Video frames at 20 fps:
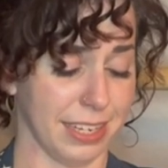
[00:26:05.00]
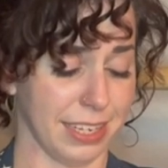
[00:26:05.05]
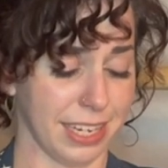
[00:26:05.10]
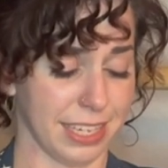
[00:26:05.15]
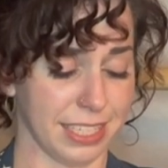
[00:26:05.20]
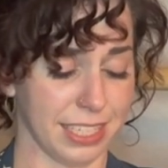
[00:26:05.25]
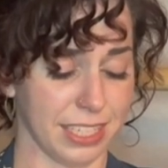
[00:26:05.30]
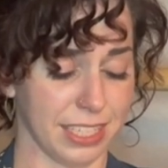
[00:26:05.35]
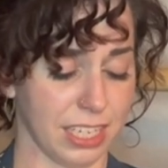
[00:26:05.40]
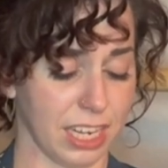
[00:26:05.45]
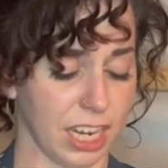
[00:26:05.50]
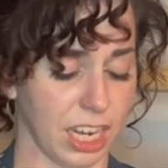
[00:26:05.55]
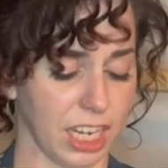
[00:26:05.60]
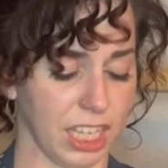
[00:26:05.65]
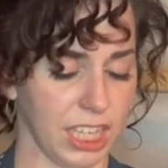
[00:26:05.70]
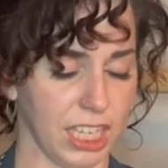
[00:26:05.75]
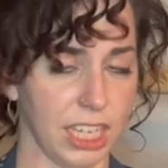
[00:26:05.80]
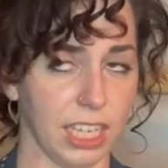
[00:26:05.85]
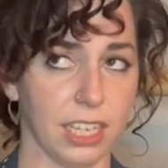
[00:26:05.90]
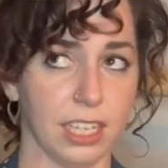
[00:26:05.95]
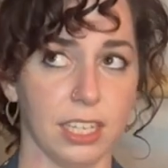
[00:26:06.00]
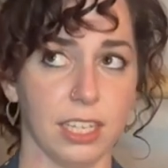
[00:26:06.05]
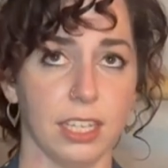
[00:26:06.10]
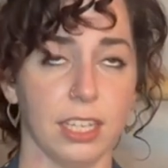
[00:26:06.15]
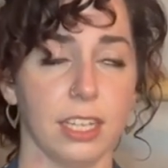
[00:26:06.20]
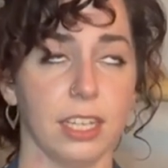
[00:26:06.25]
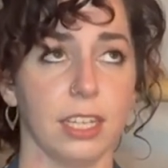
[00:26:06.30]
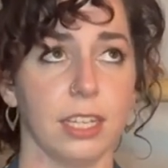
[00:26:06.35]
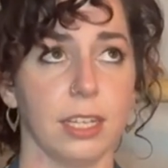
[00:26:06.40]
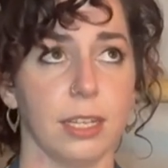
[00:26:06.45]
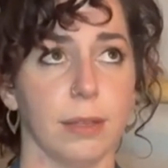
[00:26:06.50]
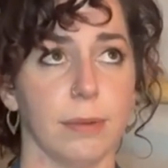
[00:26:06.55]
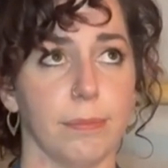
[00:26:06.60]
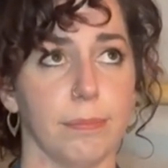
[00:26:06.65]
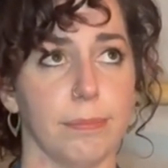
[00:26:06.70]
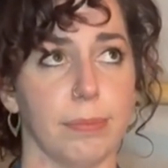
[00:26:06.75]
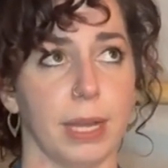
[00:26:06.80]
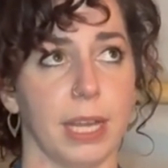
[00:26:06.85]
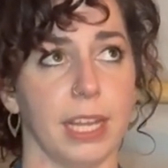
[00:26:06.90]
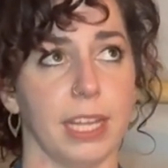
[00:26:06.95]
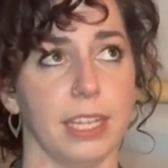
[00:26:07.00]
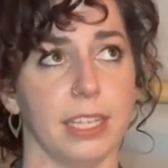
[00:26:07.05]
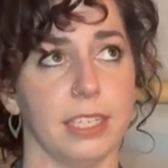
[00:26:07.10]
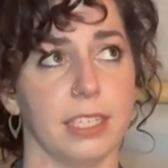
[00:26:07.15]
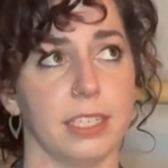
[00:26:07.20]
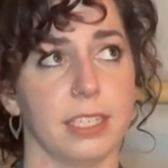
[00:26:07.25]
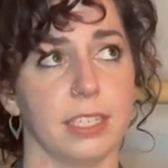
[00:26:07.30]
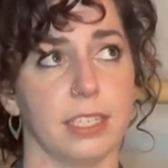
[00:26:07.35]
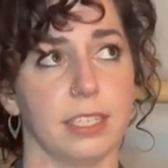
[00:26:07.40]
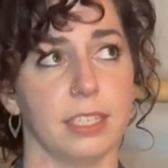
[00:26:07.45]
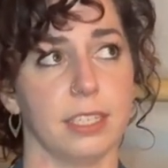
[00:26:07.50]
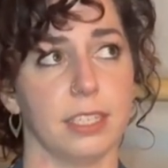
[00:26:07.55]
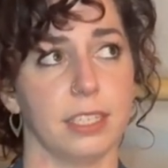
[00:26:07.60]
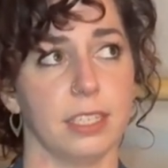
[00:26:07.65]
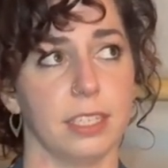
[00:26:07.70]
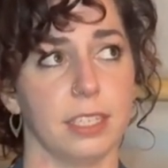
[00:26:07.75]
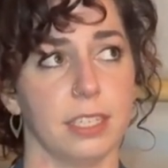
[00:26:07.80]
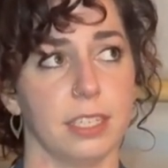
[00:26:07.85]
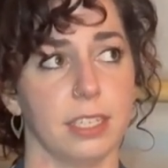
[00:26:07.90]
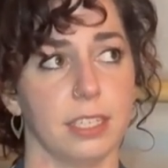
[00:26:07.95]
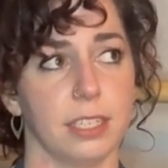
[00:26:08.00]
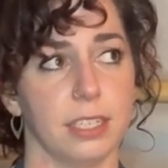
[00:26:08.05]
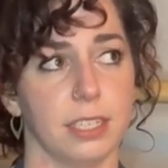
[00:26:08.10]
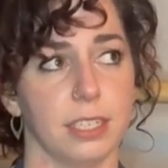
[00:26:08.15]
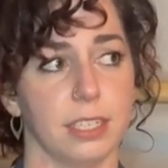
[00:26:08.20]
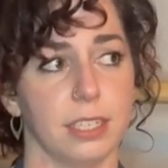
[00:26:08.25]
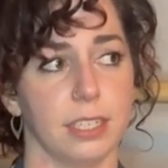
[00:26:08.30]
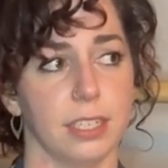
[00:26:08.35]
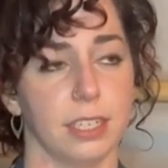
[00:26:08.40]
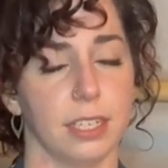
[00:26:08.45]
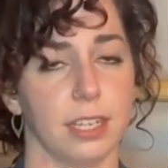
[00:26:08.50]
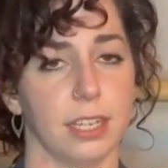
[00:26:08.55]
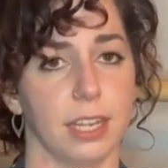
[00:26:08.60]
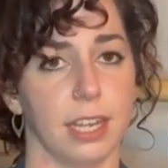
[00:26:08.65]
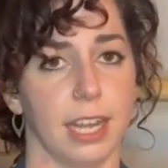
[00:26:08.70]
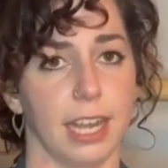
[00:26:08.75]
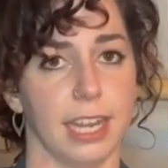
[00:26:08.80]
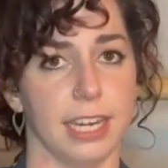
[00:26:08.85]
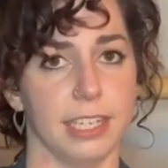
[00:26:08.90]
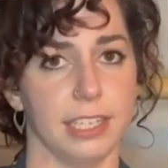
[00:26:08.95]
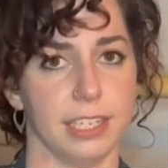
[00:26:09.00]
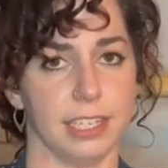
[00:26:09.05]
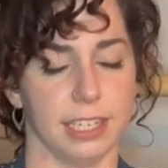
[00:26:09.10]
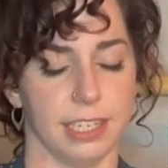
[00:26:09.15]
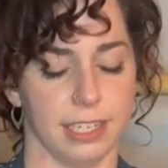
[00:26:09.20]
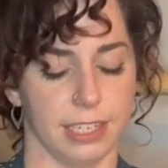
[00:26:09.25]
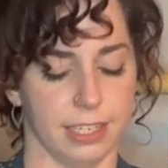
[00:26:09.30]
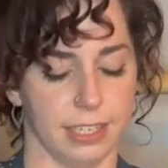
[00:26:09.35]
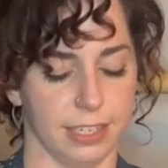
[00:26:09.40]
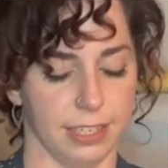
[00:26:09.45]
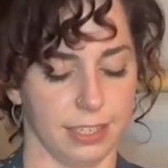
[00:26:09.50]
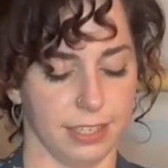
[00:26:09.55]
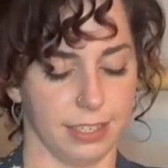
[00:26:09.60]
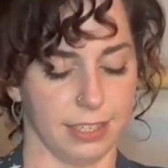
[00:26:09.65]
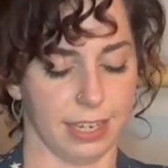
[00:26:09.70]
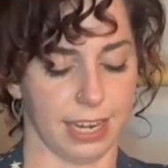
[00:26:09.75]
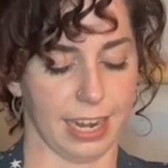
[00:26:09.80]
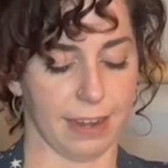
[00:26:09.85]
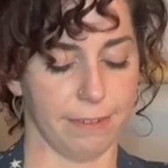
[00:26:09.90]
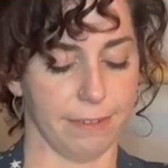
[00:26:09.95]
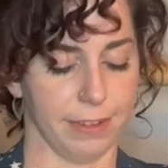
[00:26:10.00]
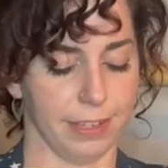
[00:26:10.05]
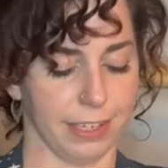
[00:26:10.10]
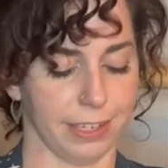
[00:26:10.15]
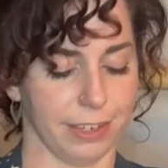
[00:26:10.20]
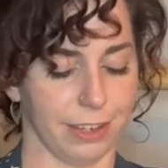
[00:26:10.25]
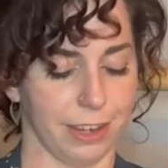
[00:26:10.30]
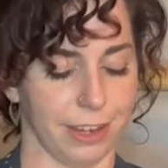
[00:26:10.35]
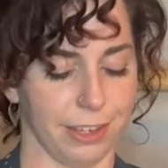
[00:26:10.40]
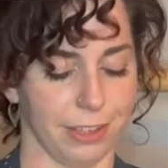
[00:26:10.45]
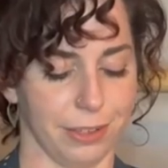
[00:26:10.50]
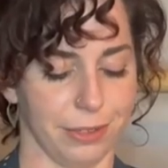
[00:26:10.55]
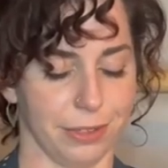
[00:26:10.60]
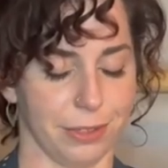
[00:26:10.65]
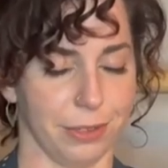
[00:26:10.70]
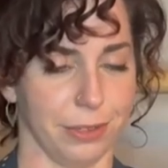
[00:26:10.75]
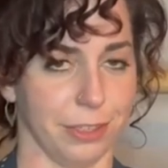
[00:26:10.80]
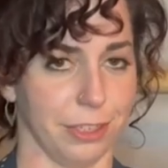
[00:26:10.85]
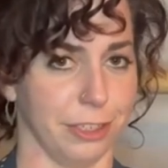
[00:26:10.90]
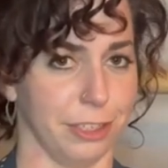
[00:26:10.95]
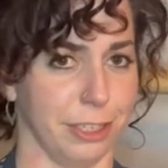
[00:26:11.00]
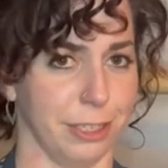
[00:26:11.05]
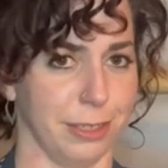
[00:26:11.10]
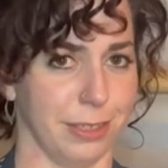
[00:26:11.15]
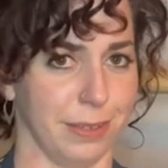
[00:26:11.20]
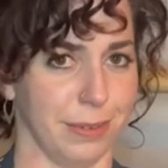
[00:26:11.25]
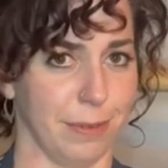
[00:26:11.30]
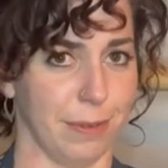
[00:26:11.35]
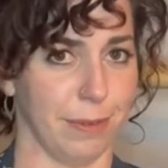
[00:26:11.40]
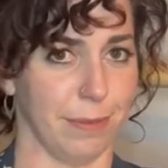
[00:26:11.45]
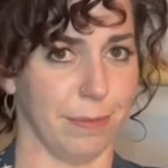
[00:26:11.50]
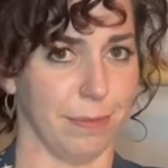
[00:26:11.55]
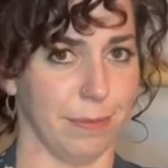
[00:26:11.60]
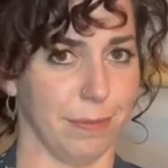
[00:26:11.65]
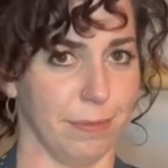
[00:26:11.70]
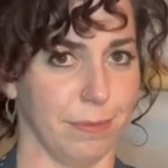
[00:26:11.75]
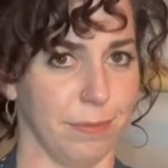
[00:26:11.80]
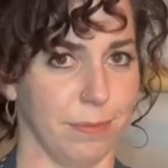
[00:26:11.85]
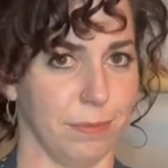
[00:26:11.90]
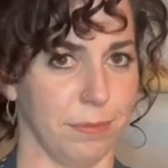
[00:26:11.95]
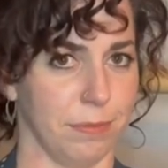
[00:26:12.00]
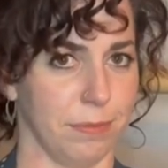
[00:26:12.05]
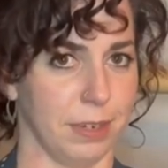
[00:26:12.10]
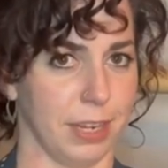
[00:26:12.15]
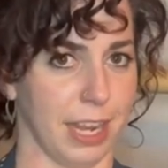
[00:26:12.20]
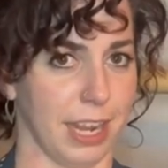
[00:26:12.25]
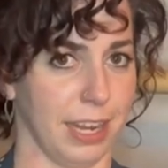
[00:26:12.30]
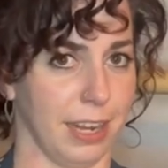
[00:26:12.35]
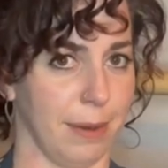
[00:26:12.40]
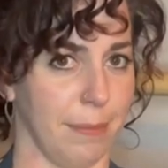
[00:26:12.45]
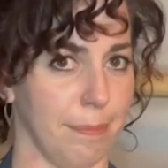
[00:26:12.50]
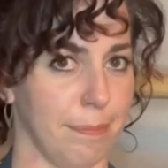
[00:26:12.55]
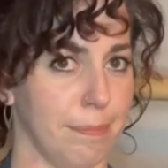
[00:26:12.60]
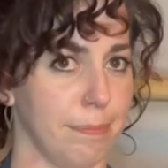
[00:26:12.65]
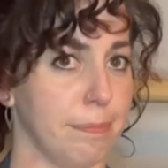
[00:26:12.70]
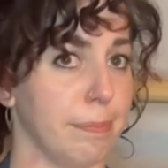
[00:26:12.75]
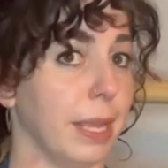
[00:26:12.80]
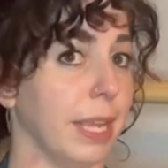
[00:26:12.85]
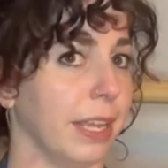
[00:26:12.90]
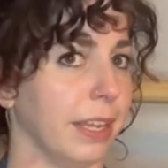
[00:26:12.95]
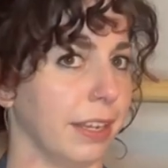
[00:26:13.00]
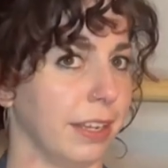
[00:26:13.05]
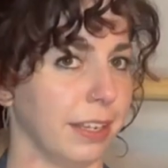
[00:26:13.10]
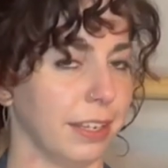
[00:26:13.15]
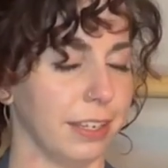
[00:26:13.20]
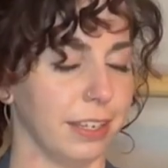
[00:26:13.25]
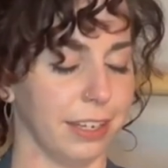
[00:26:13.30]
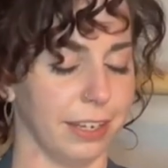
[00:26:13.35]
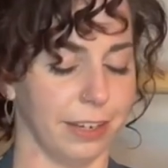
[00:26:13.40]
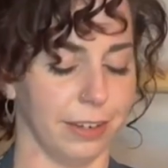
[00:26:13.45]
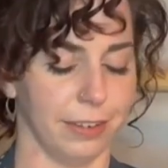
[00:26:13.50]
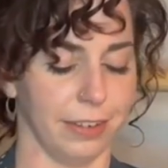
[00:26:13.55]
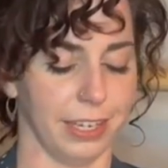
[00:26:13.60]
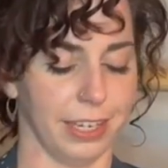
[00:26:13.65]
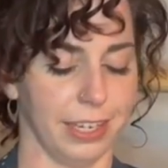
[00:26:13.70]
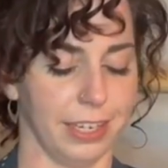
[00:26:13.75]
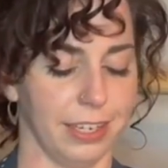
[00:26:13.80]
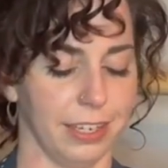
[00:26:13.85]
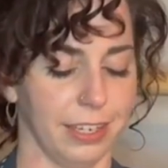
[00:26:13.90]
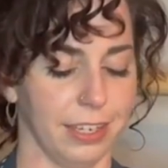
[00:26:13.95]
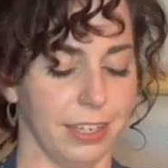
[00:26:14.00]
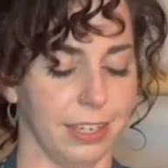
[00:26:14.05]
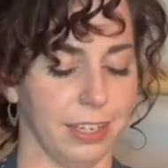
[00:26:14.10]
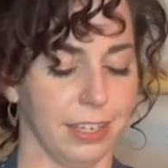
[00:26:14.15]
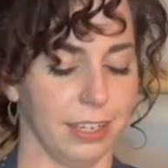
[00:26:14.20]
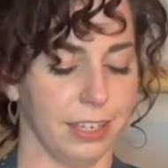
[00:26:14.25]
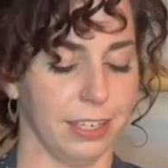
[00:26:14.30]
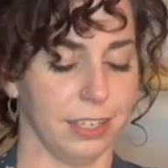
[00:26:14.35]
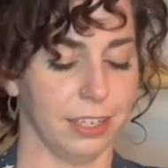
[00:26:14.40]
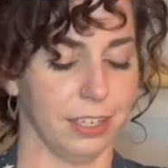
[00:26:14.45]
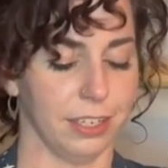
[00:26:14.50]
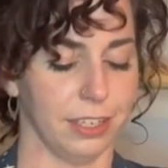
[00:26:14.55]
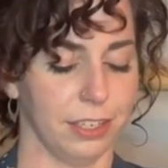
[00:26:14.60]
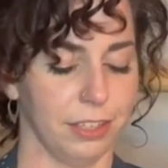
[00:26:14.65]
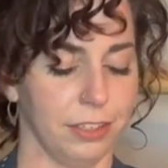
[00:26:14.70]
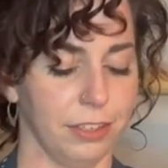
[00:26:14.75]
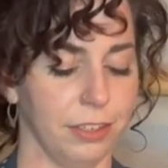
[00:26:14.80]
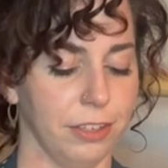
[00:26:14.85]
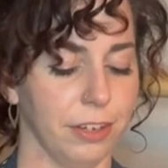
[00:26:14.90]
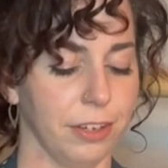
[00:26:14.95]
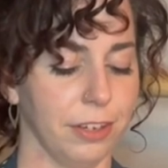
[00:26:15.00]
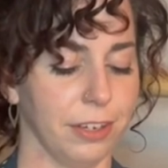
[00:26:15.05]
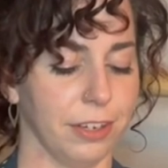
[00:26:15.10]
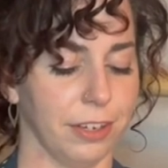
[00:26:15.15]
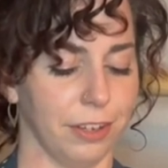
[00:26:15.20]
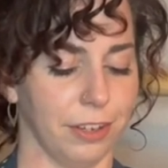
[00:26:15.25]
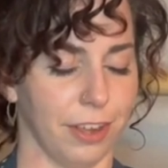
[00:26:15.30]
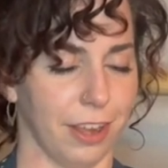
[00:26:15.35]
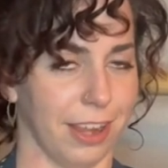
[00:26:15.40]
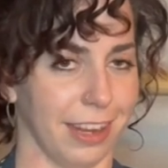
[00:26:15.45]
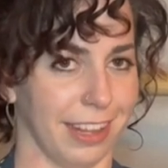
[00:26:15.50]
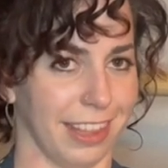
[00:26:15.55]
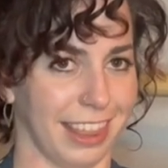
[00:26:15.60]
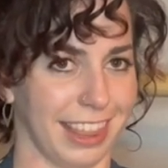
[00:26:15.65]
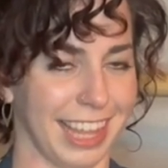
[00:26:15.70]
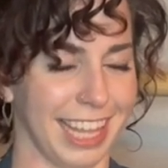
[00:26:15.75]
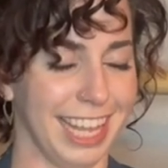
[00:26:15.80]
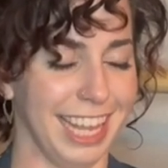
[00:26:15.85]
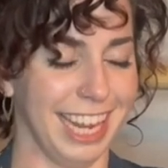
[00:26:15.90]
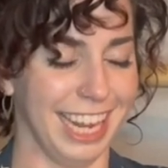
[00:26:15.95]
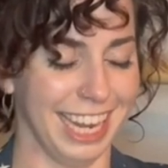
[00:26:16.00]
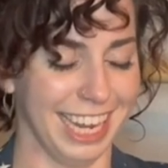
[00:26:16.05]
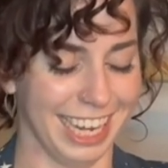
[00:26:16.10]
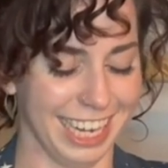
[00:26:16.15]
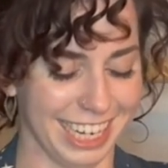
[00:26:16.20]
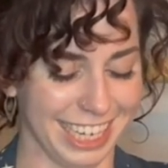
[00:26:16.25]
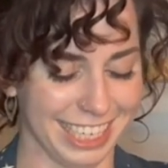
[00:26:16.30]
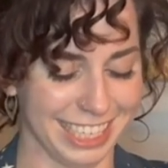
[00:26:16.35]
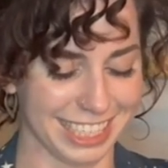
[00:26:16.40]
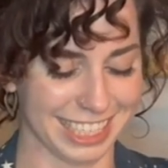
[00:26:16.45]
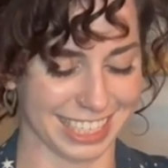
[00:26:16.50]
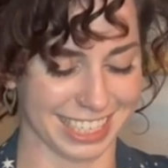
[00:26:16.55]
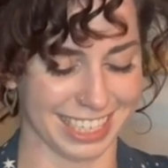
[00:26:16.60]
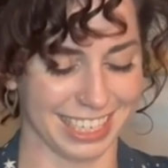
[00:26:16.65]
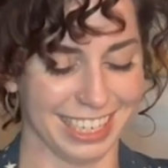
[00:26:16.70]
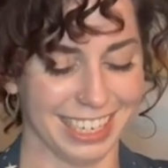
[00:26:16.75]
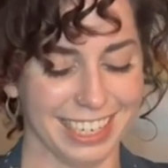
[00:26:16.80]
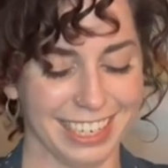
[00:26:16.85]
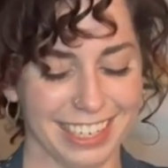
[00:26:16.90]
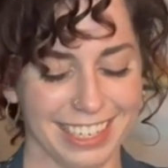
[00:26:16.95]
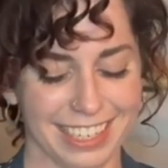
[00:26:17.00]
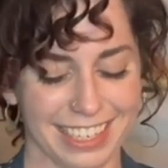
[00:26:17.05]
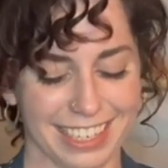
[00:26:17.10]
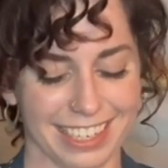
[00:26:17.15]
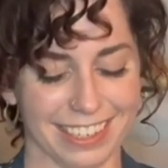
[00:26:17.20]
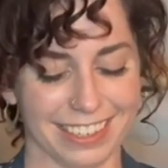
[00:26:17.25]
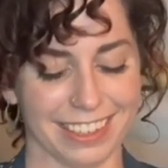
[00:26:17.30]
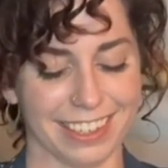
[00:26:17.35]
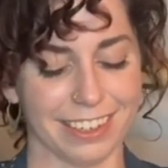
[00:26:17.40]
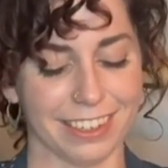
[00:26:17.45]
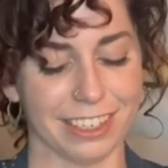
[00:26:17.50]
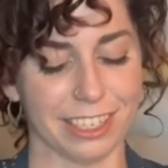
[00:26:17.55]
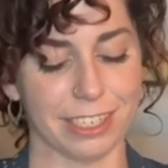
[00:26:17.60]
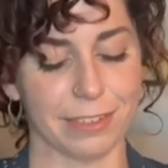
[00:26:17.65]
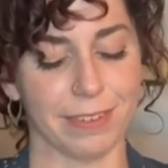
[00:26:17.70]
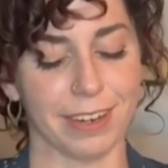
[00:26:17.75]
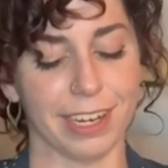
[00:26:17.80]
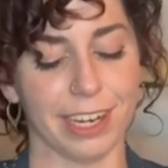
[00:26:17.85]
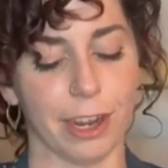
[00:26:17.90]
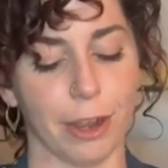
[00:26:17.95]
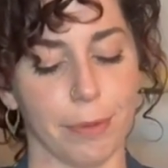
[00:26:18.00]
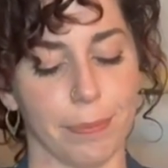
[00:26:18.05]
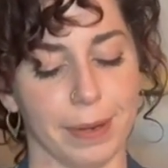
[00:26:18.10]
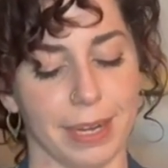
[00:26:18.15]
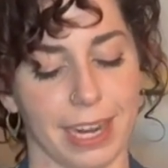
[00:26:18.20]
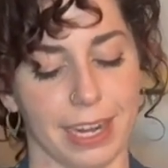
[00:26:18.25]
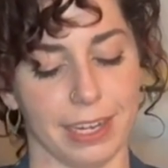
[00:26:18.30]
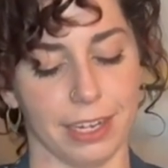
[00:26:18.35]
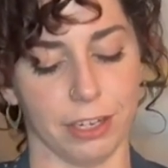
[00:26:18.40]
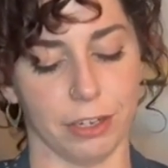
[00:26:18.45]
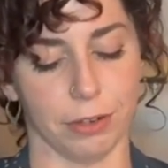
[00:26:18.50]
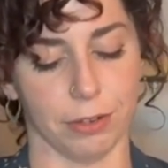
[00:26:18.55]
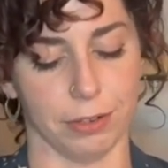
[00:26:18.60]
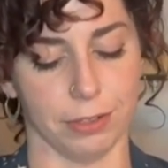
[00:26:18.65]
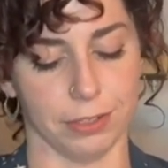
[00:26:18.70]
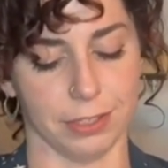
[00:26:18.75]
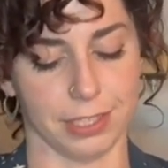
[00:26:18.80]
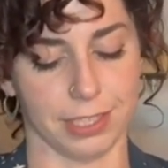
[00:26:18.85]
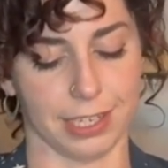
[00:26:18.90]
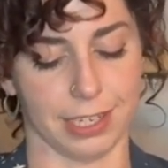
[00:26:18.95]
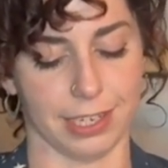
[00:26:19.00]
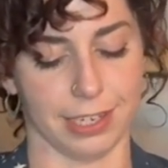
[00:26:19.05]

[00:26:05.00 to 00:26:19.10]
necessarily, but I feel like a lot of those goals are just kind of big, you know, like learn a lot of things. They're just very open-ended goals,